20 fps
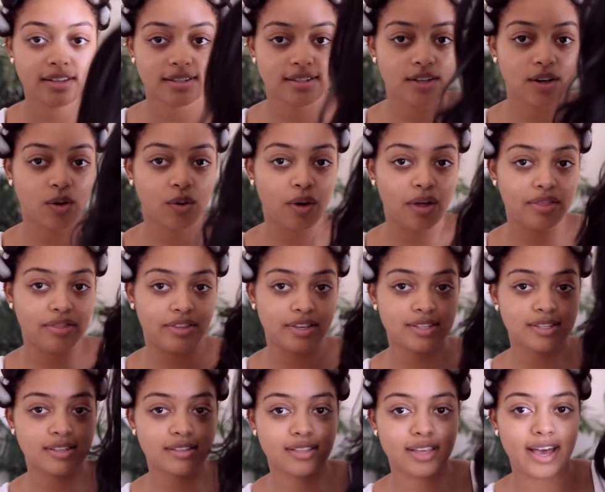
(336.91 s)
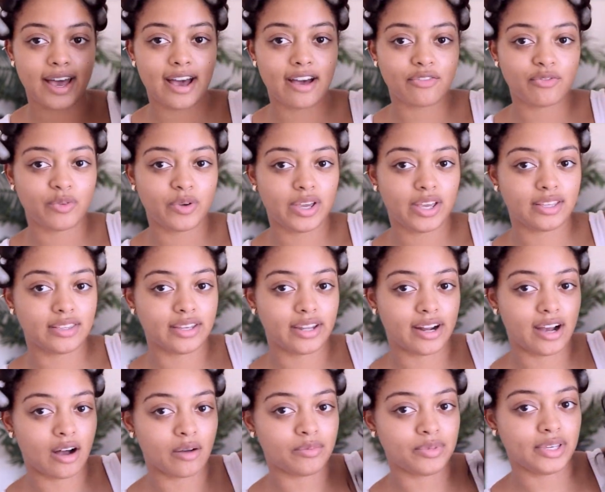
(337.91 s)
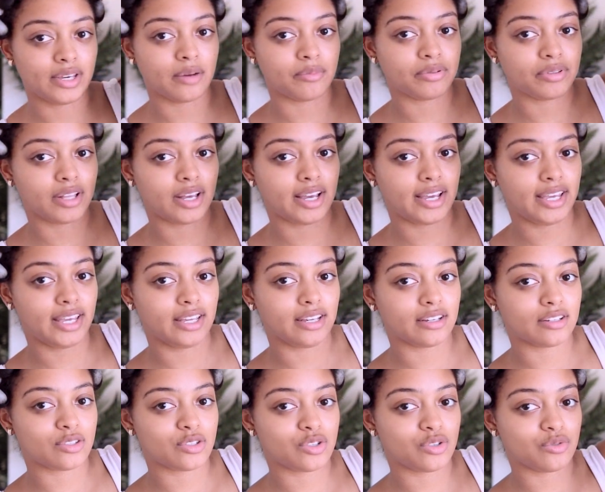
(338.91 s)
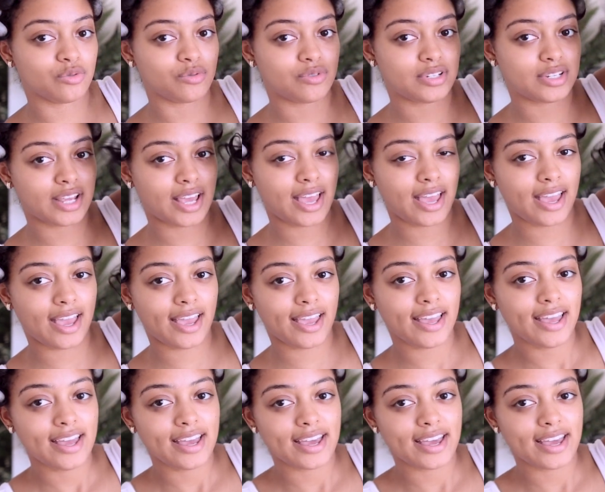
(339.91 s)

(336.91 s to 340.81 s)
so this is the half wig that I'll be applying today.